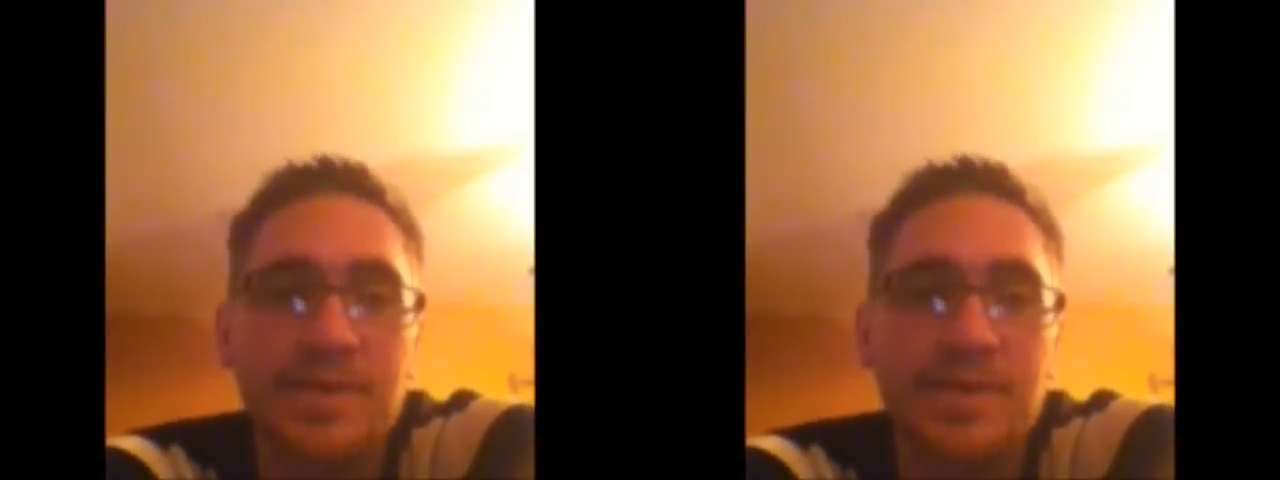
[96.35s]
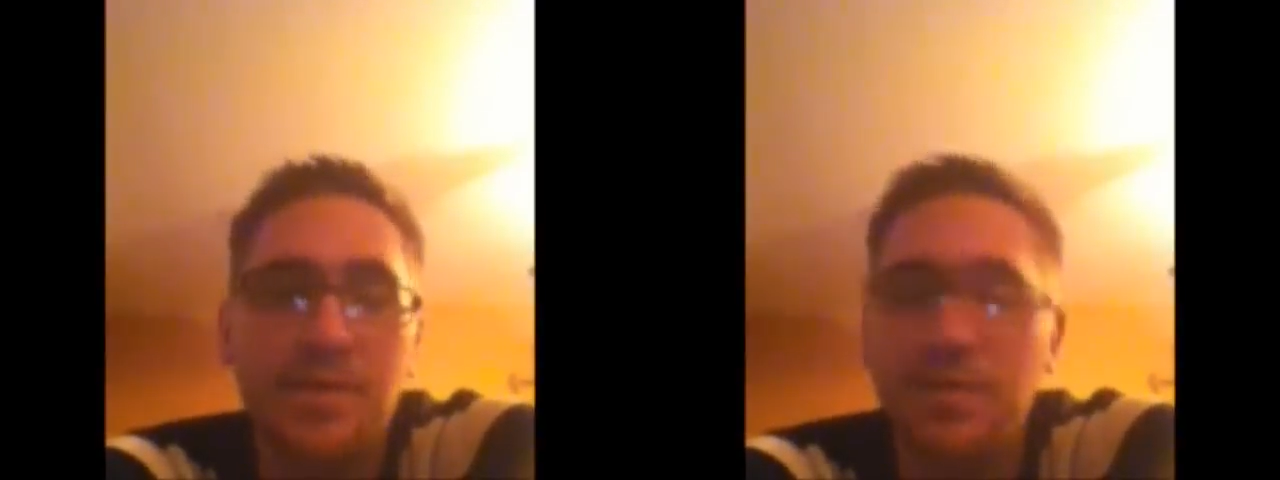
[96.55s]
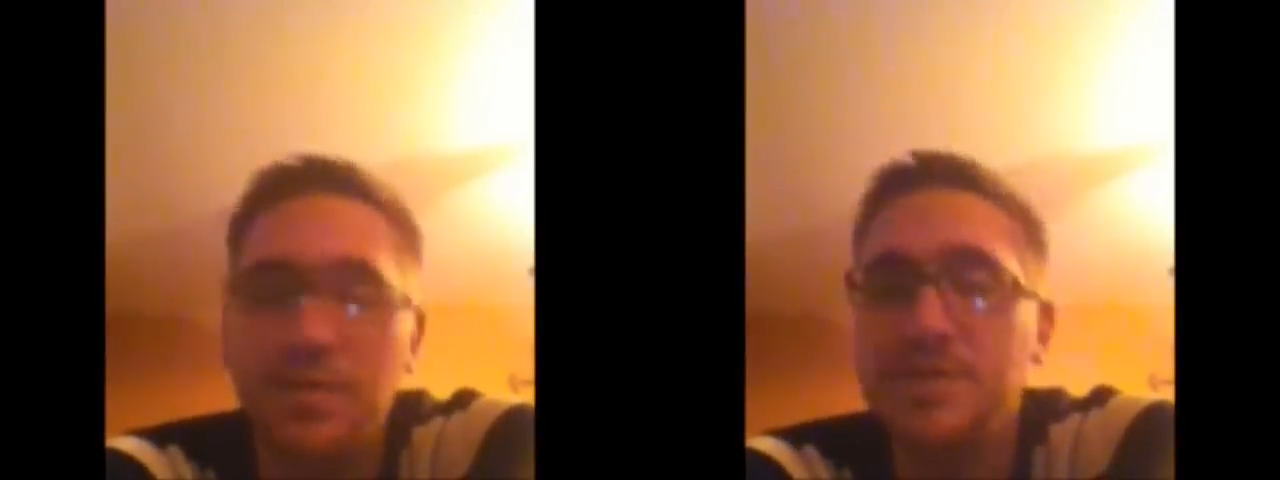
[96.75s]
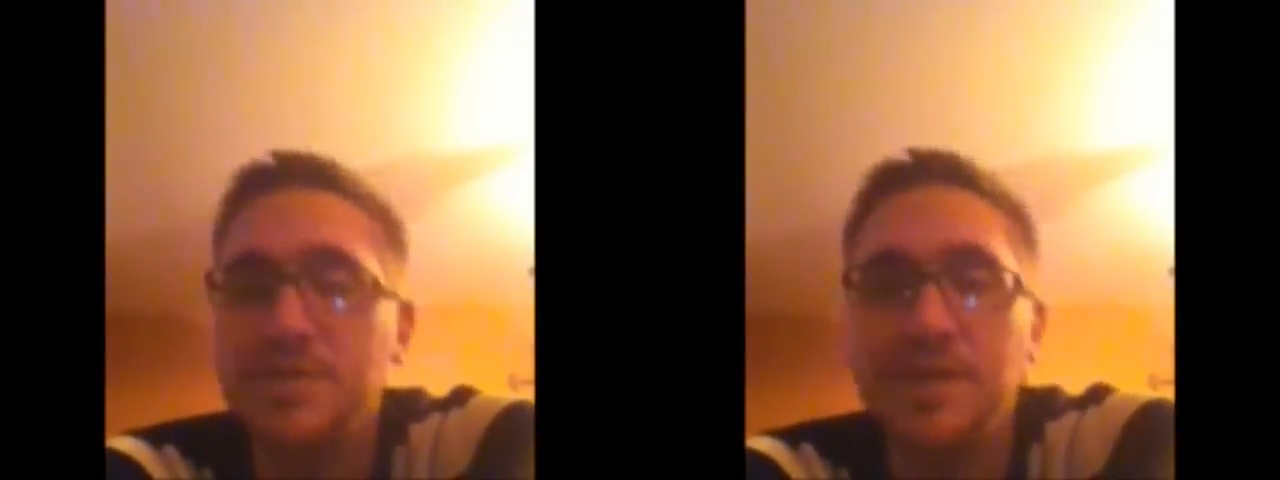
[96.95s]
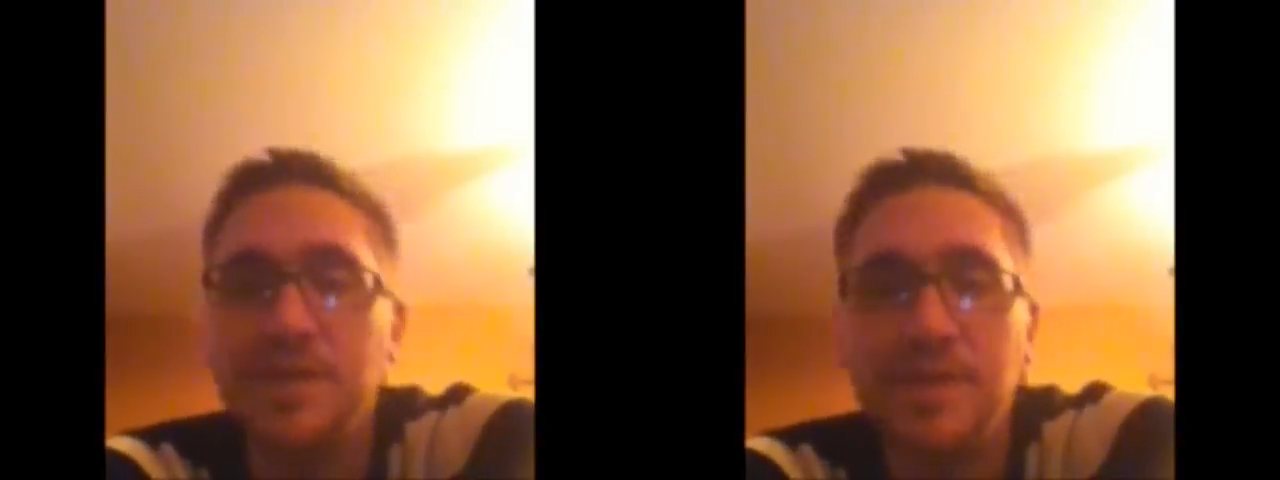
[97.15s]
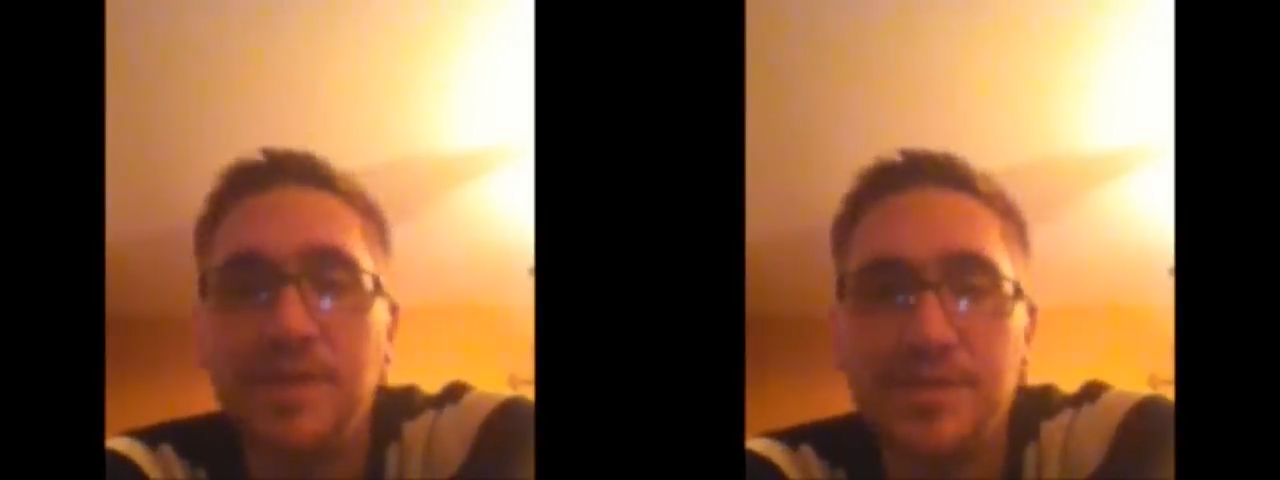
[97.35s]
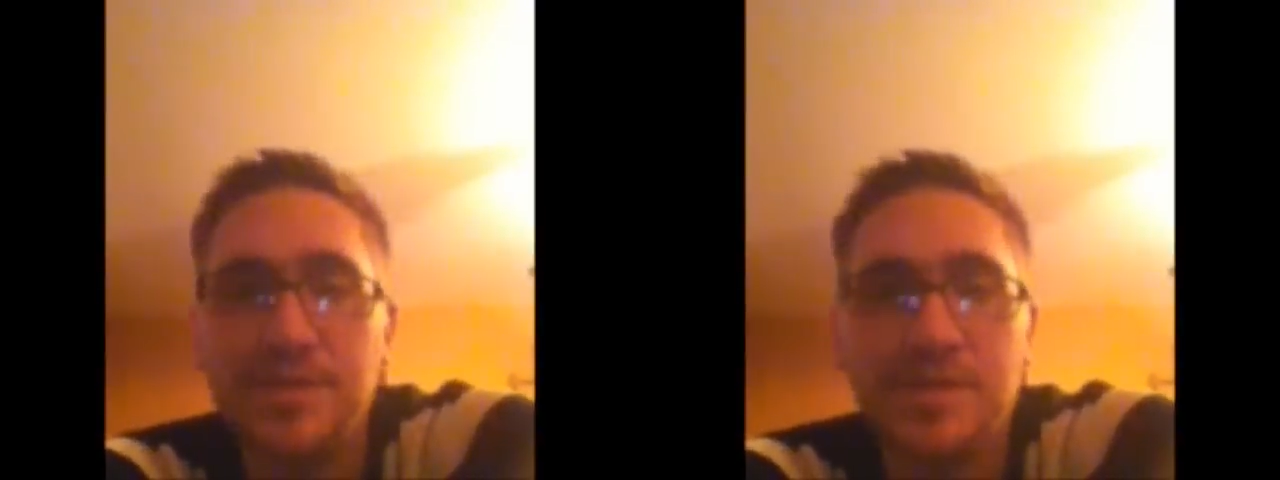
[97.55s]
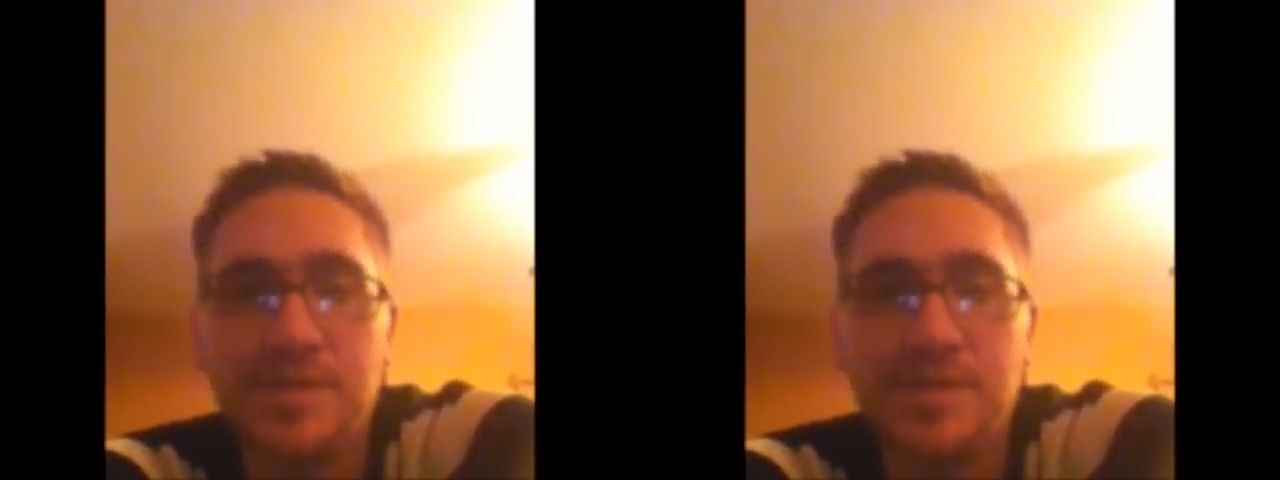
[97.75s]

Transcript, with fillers: several Fortune 500s,